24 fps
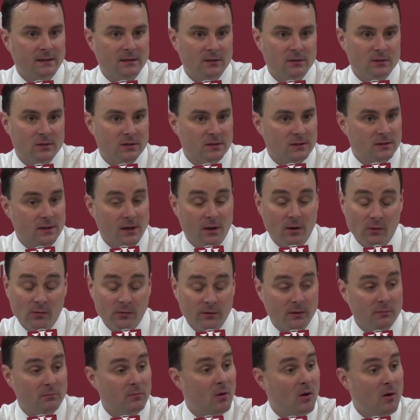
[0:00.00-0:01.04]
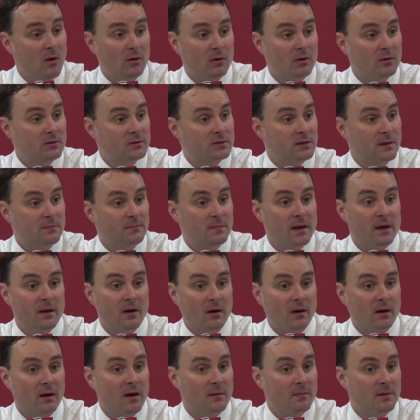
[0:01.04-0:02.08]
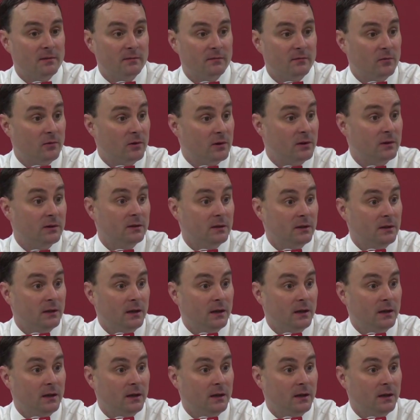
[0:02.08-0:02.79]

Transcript: you just know when the ball goes up, they are coming for you.